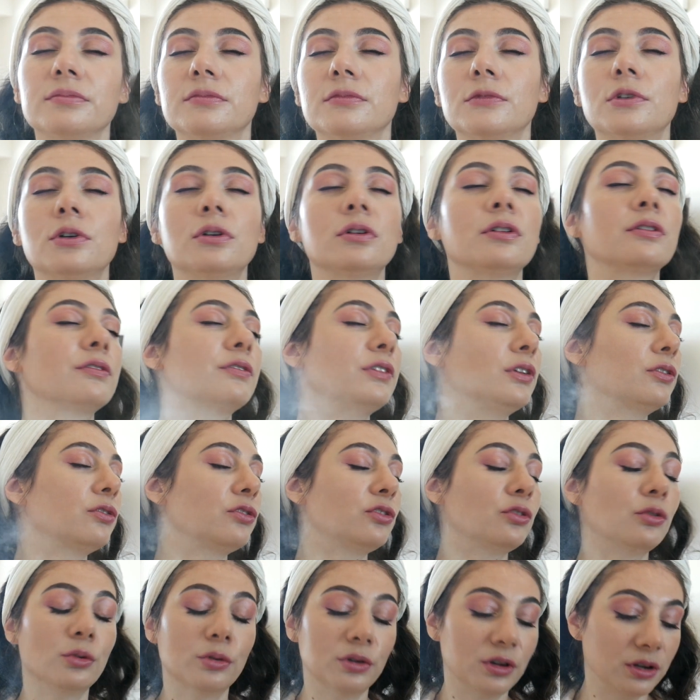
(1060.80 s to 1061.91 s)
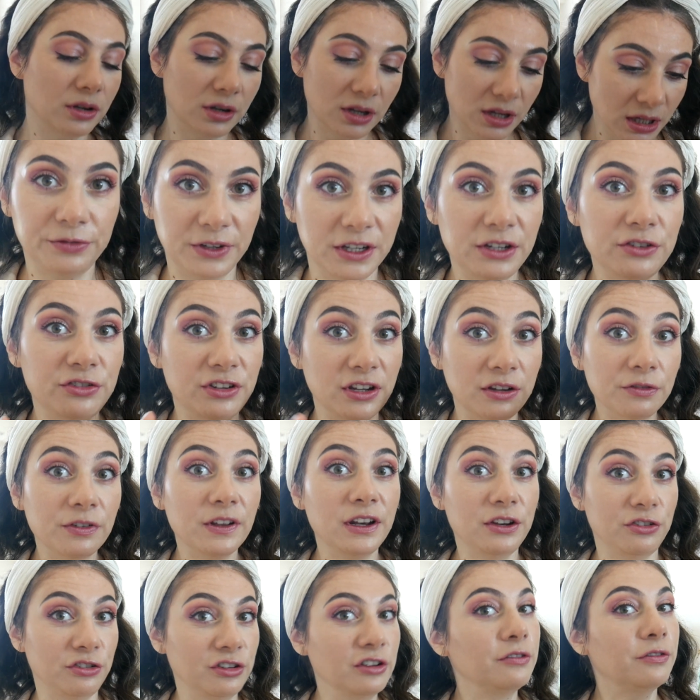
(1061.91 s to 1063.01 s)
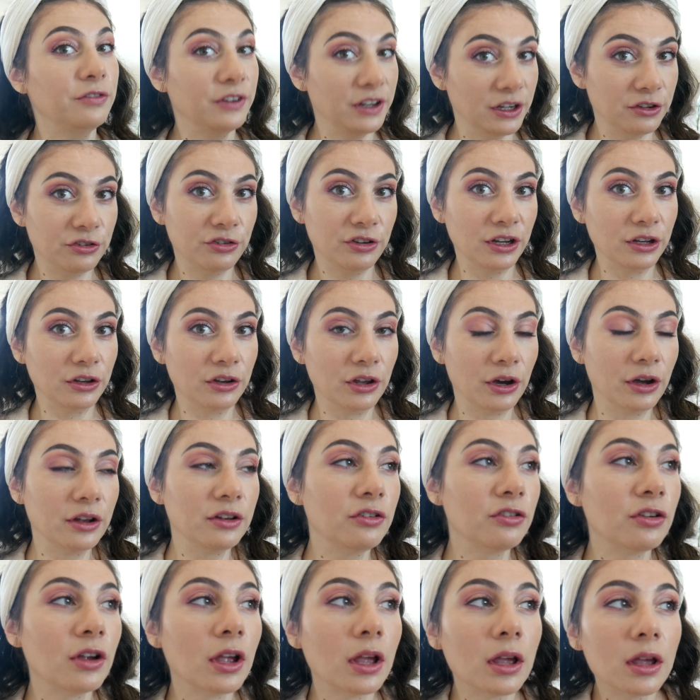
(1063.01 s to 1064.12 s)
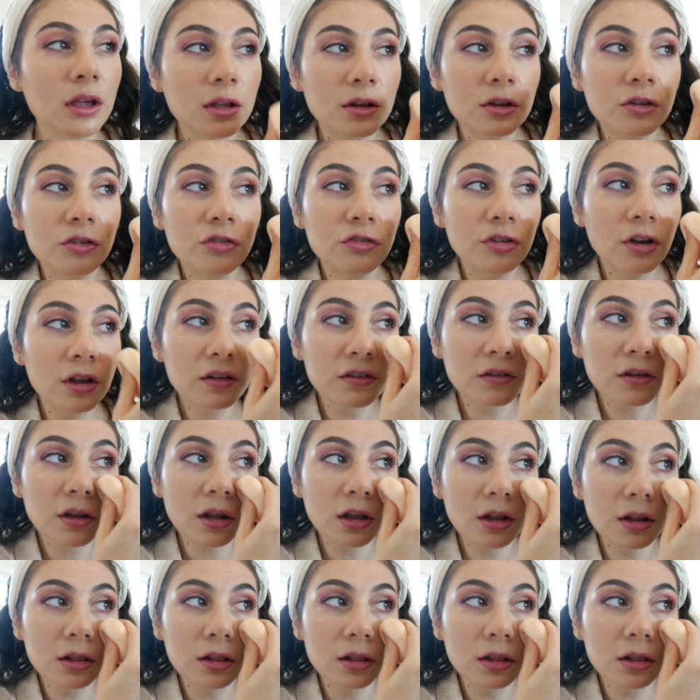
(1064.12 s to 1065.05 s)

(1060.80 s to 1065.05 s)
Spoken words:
Oh, it feels so good. Finishing touch. Just a